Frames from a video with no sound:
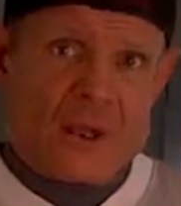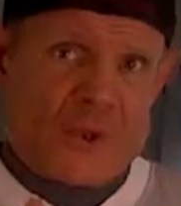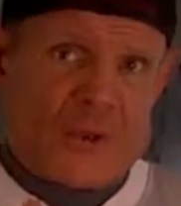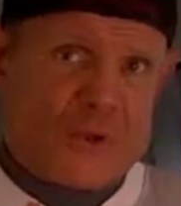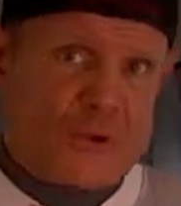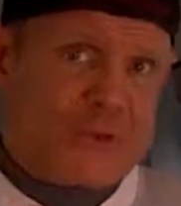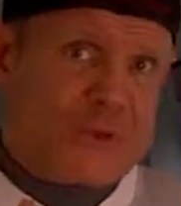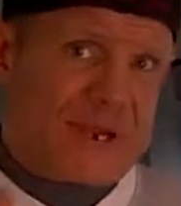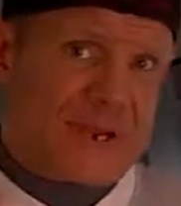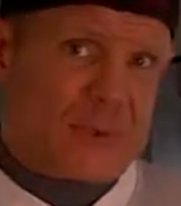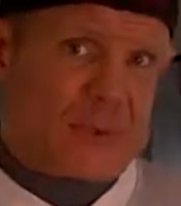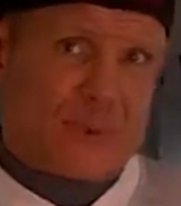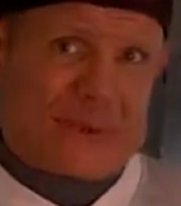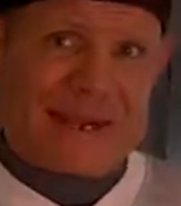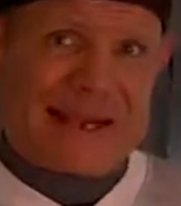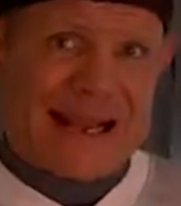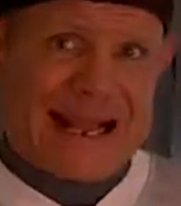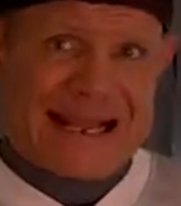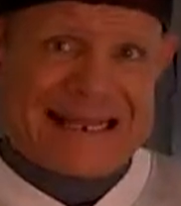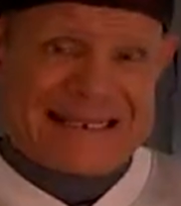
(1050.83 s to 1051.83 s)
You didn't
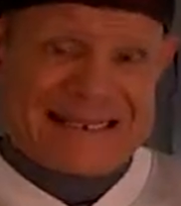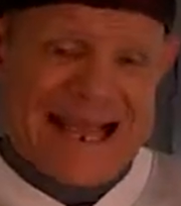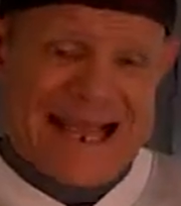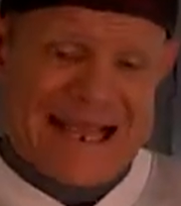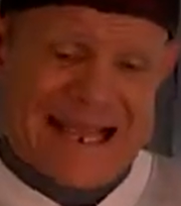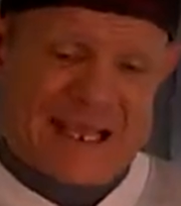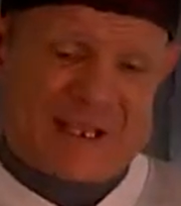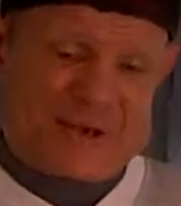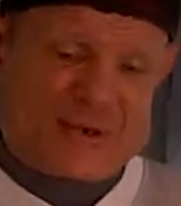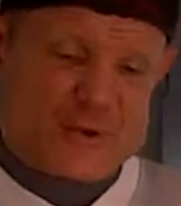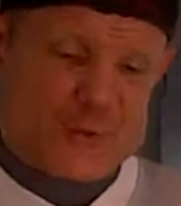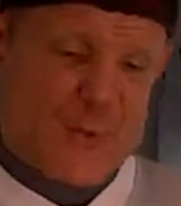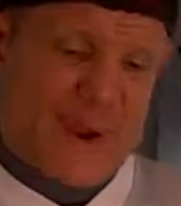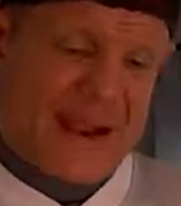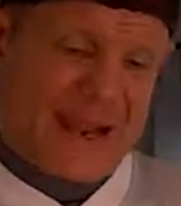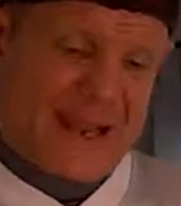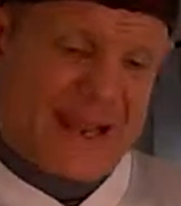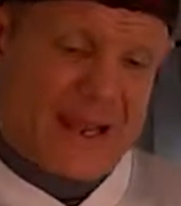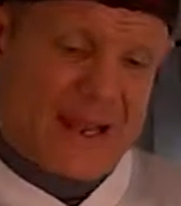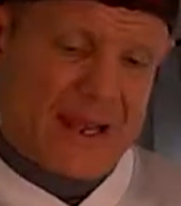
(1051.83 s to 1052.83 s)
realize that because you
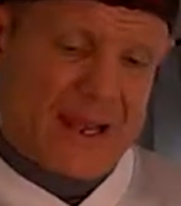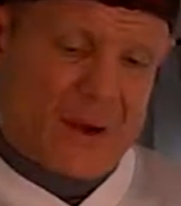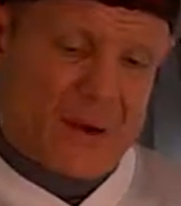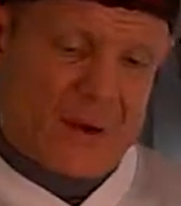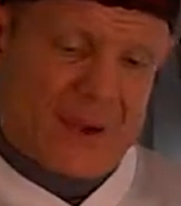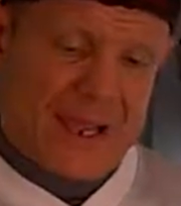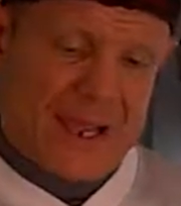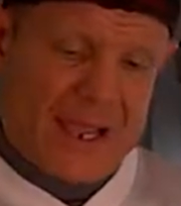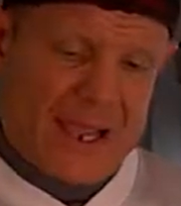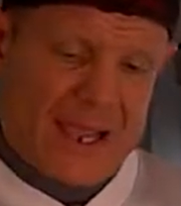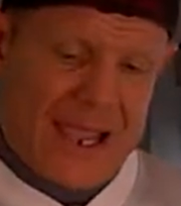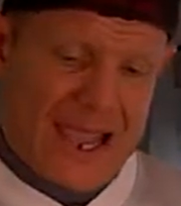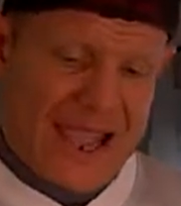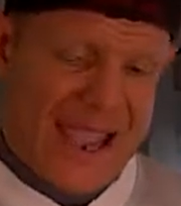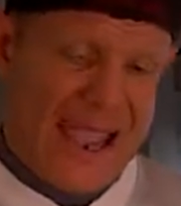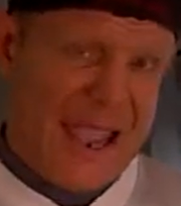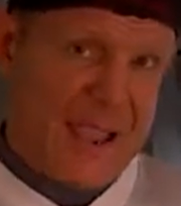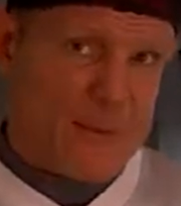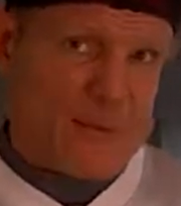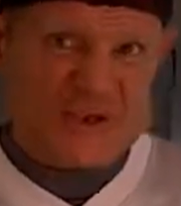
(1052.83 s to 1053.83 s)
read it, okay?
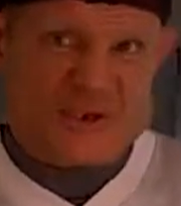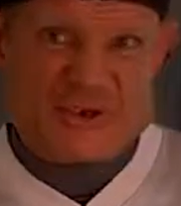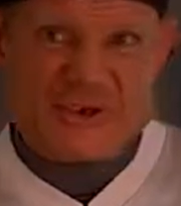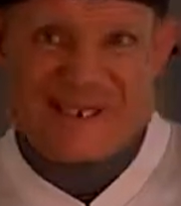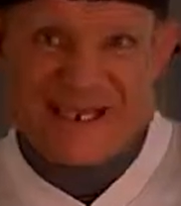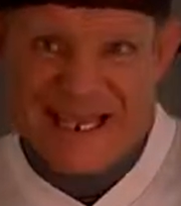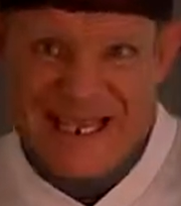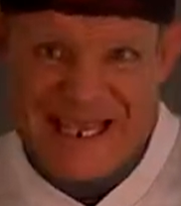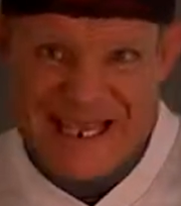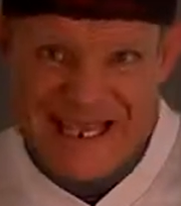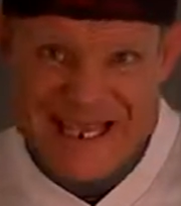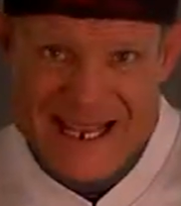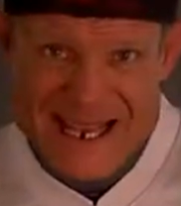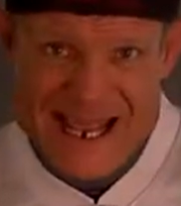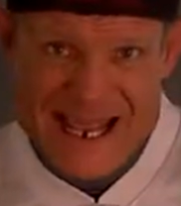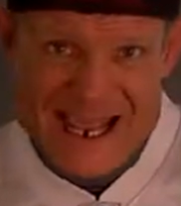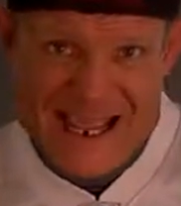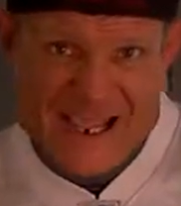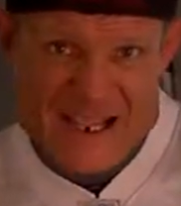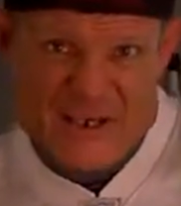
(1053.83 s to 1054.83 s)
And what you did
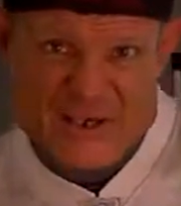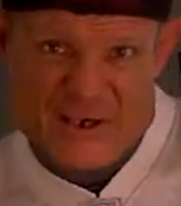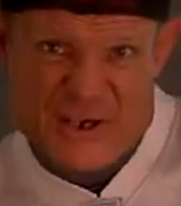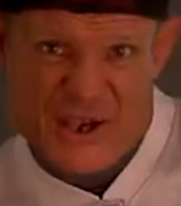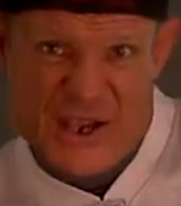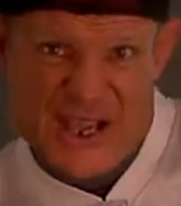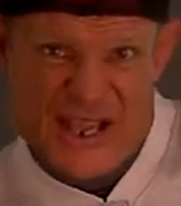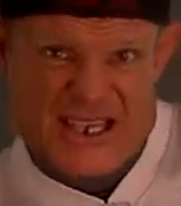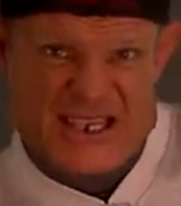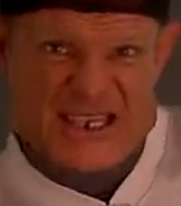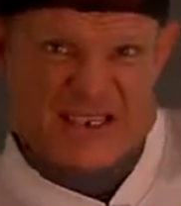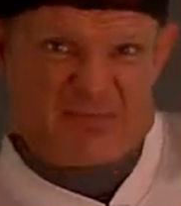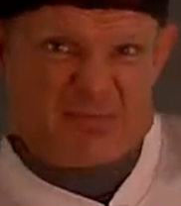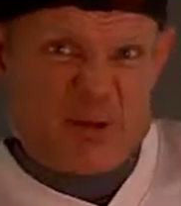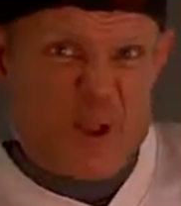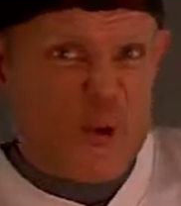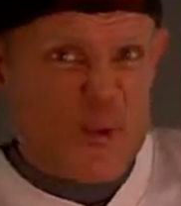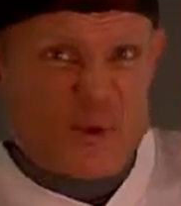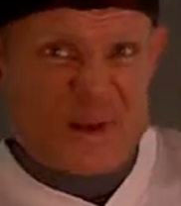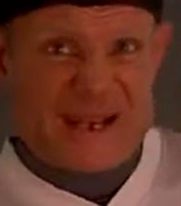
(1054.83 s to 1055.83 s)
is you
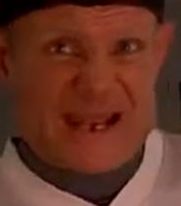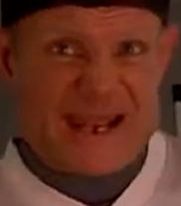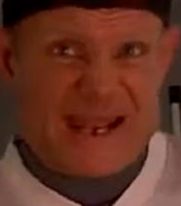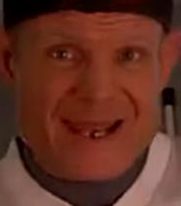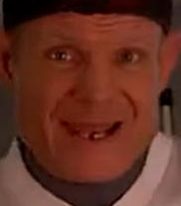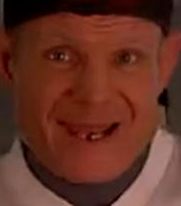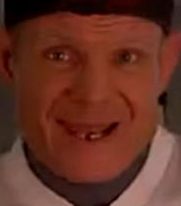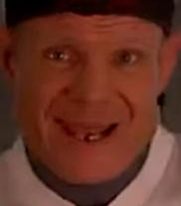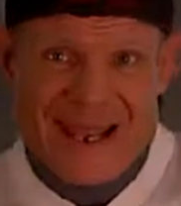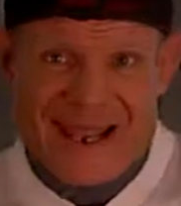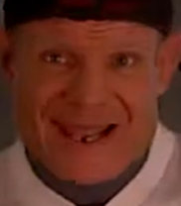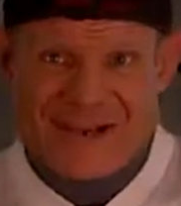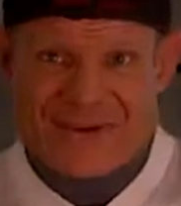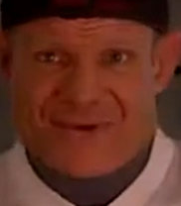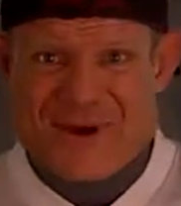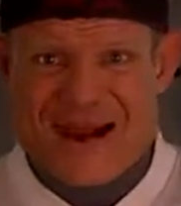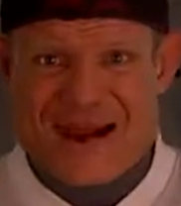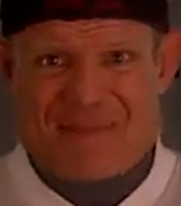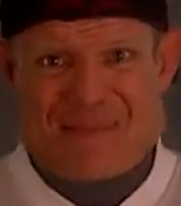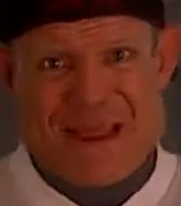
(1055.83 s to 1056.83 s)
exploded it and
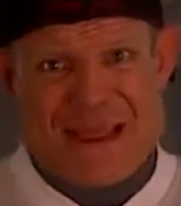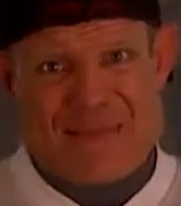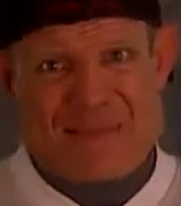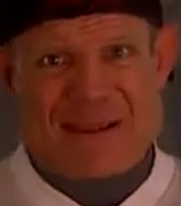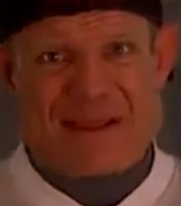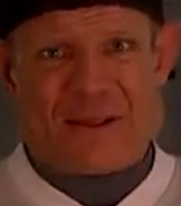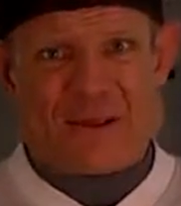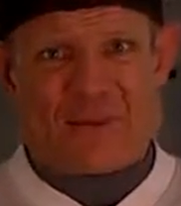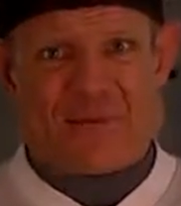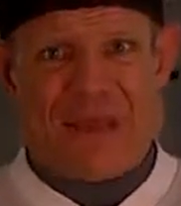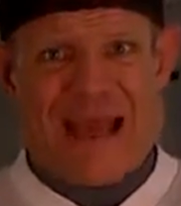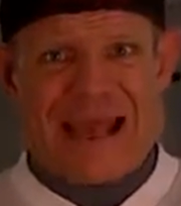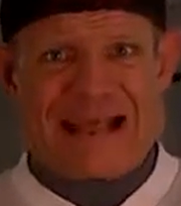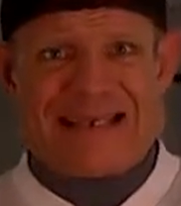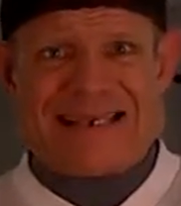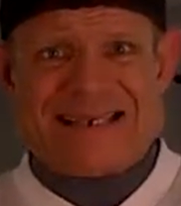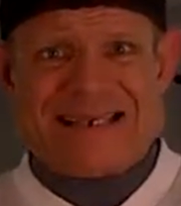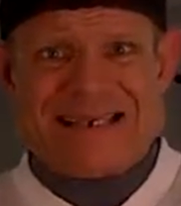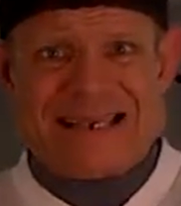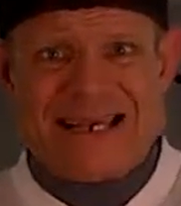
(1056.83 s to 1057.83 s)
tried to make me look bad
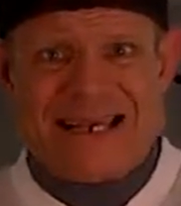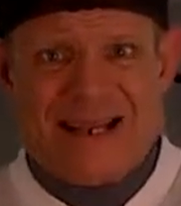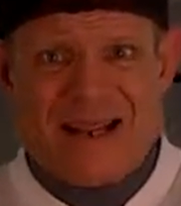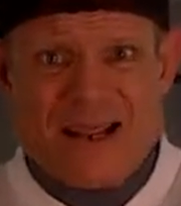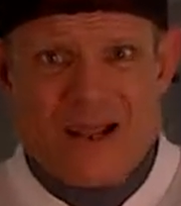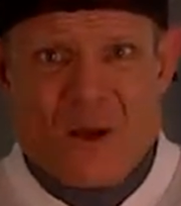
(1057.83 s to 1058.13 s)
and shit,